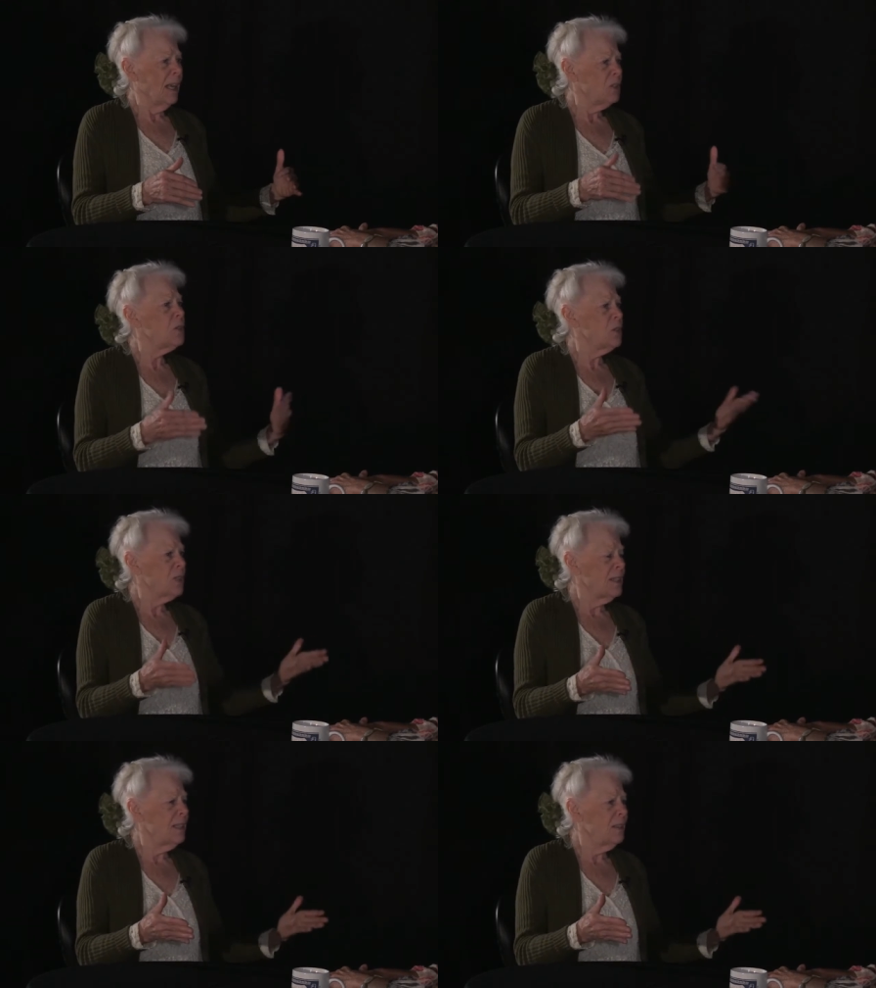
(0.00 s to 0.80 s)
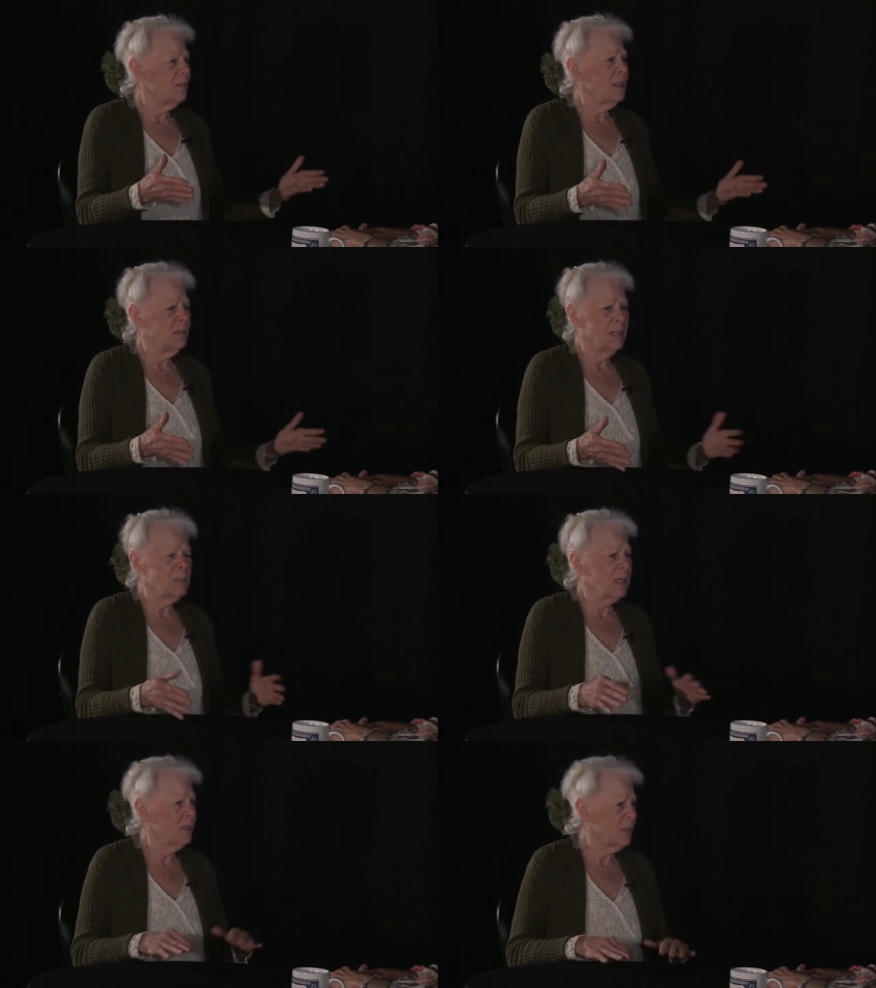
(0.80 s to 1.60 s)
as you say, they
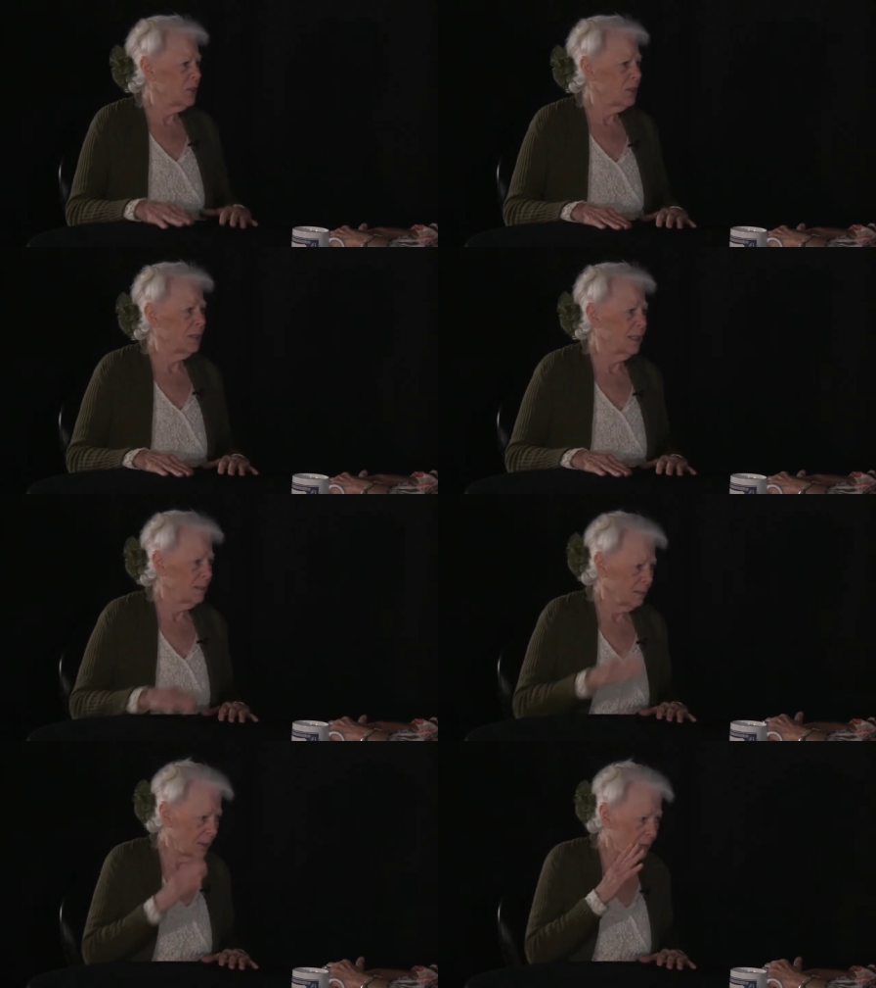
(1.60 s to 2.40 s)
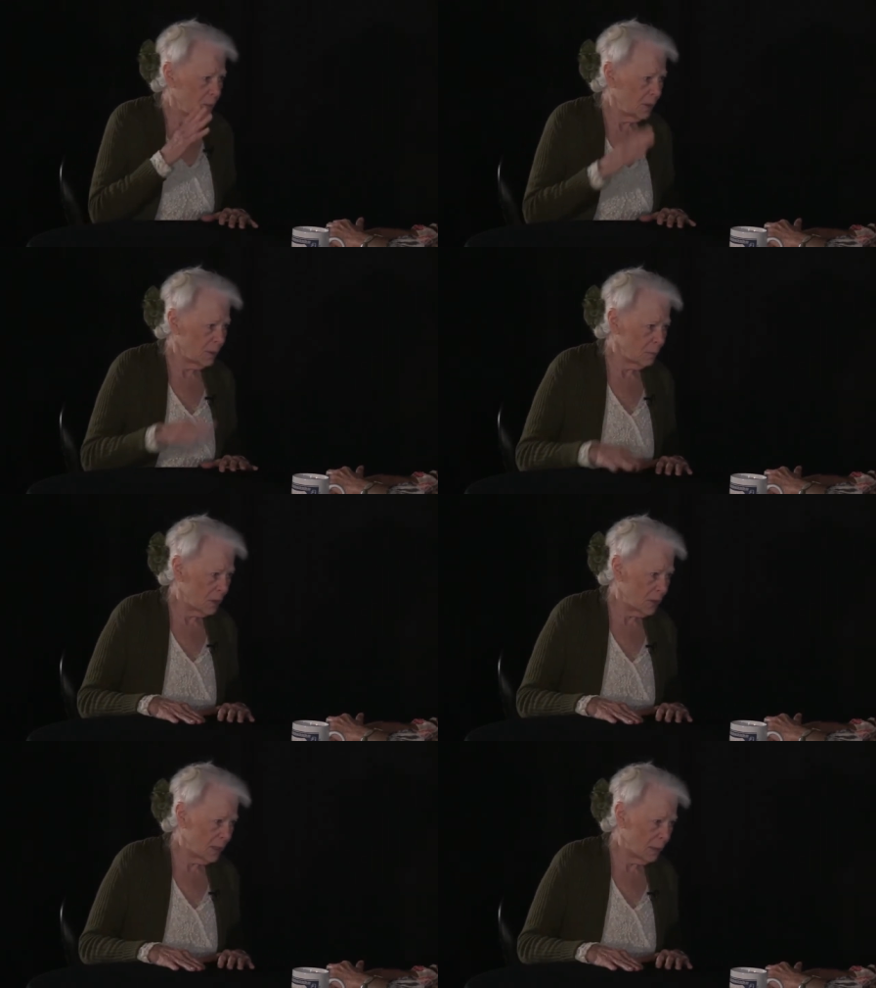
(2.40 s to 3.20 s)
might look at you like you don't want them
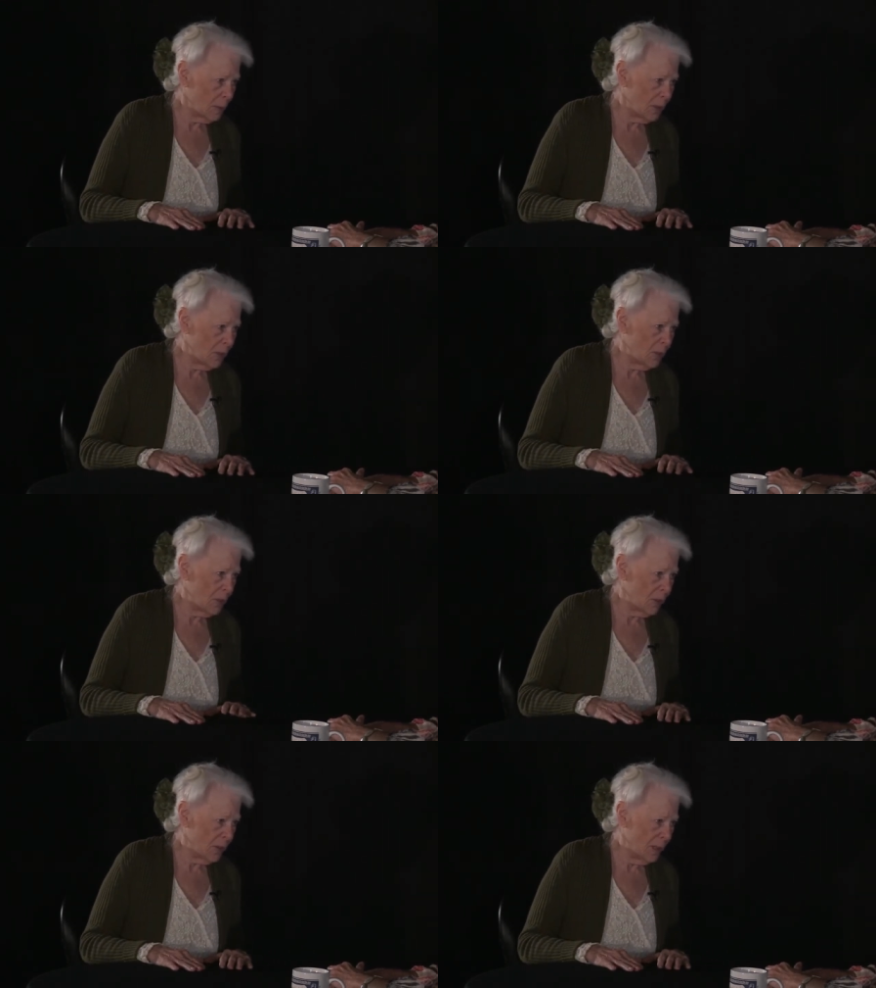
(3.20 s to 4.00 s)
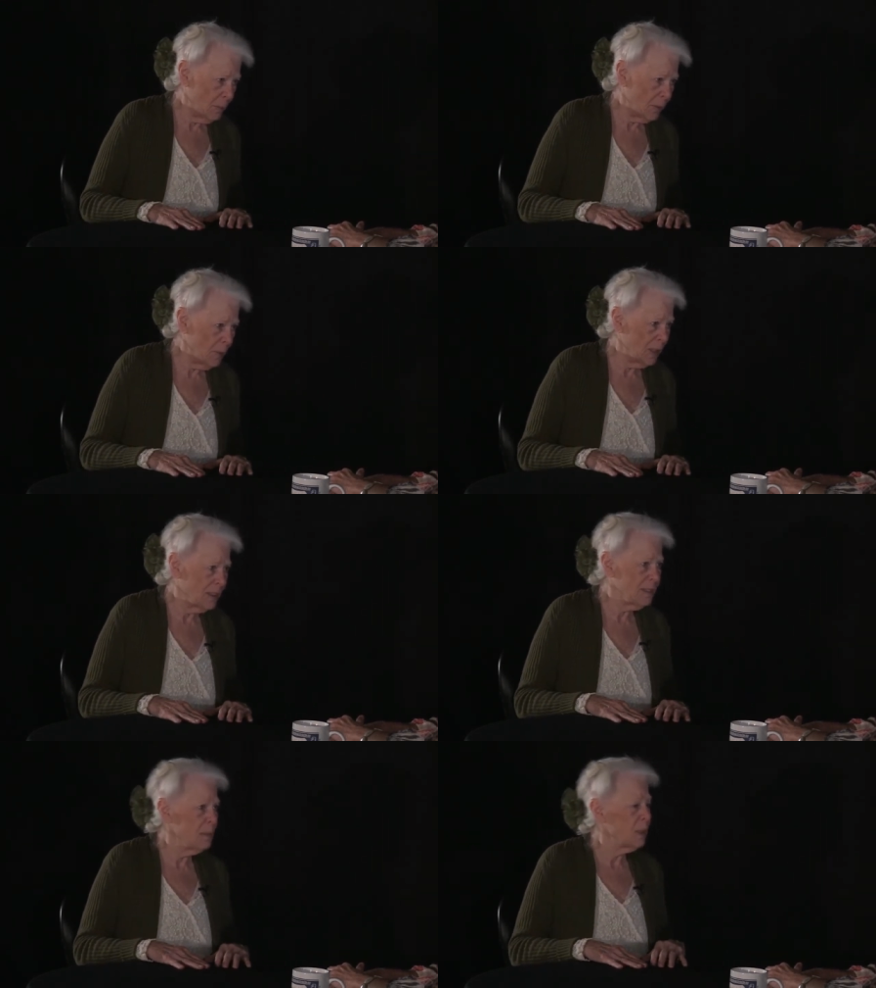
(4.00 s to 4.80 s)
to talk about you to your neighbor
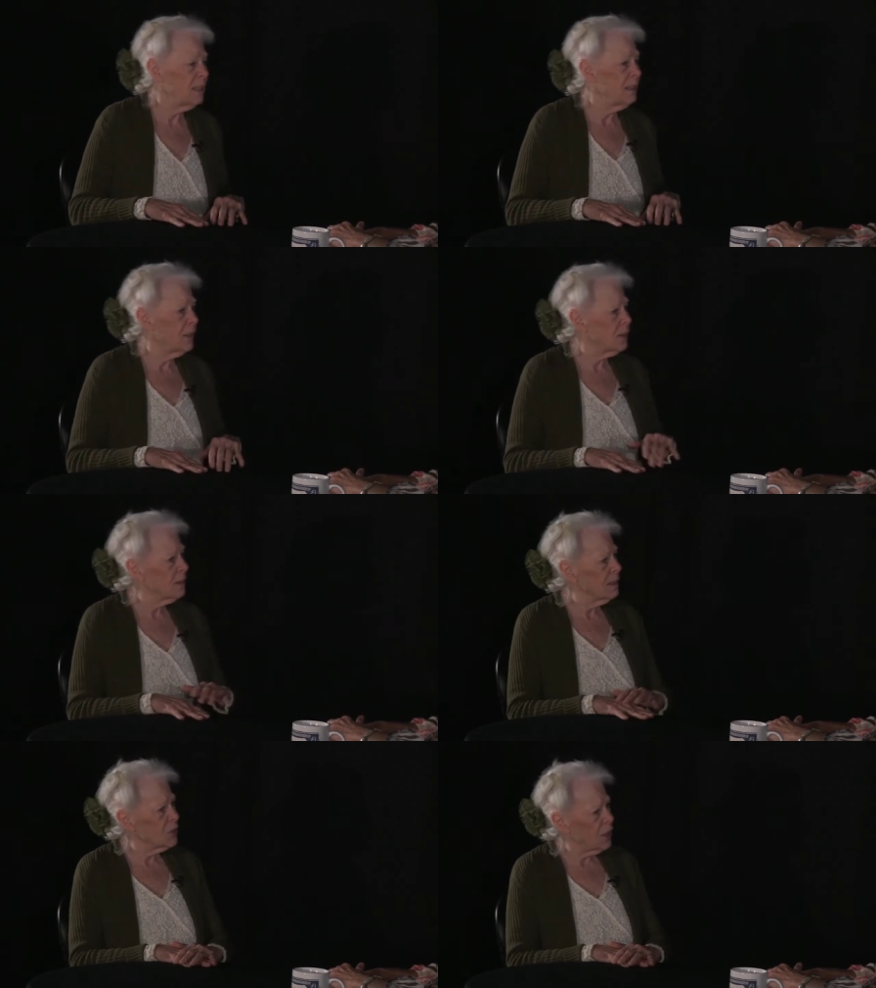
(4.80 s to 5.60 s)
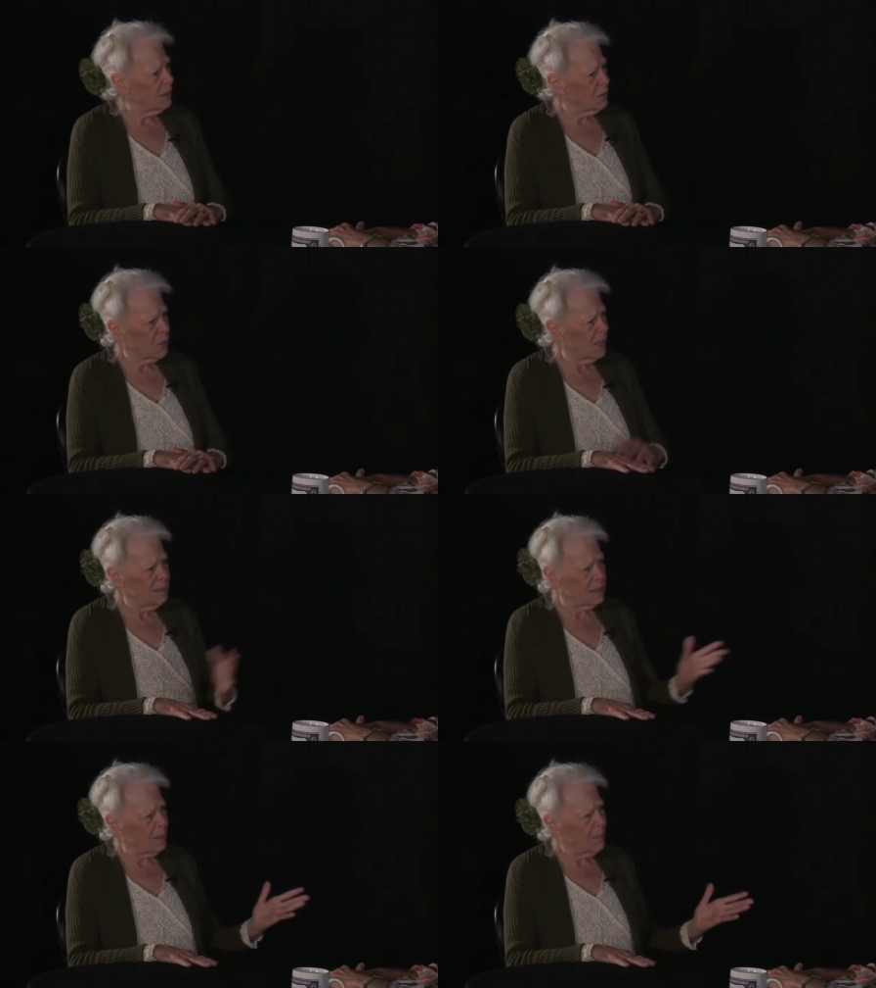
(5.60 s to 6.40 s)
because they might think you're a little
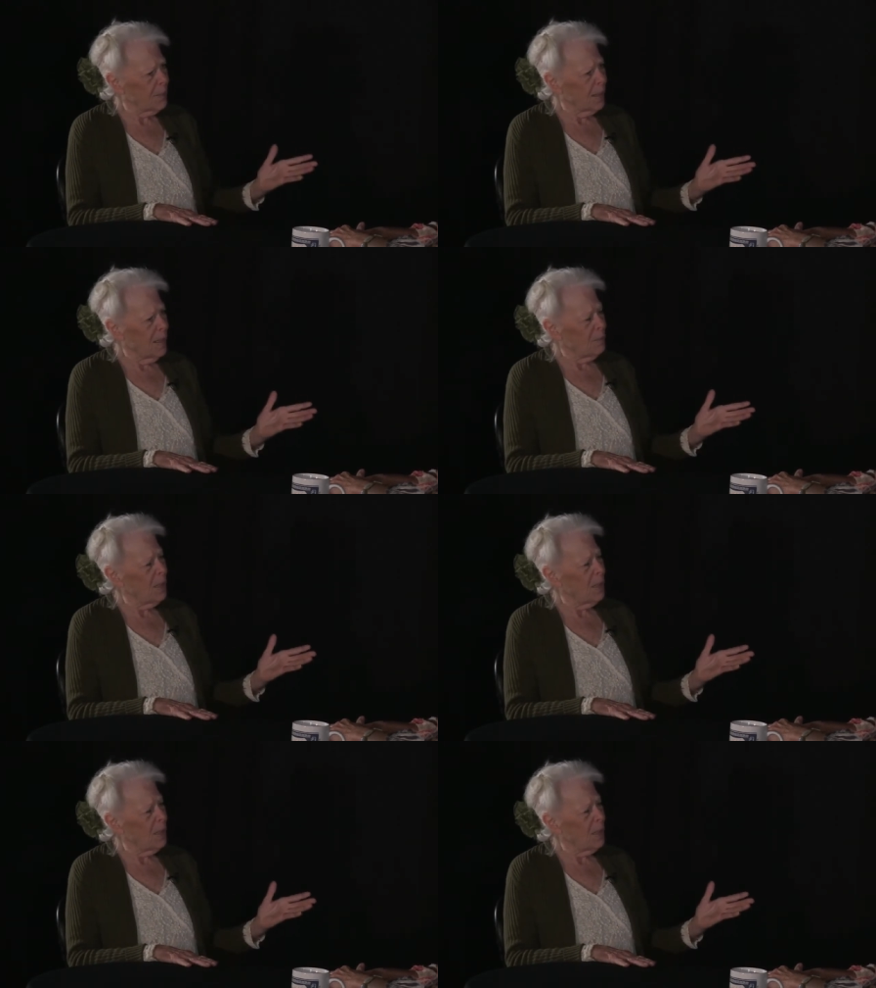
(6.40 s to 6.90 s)
crazy mm -hmm.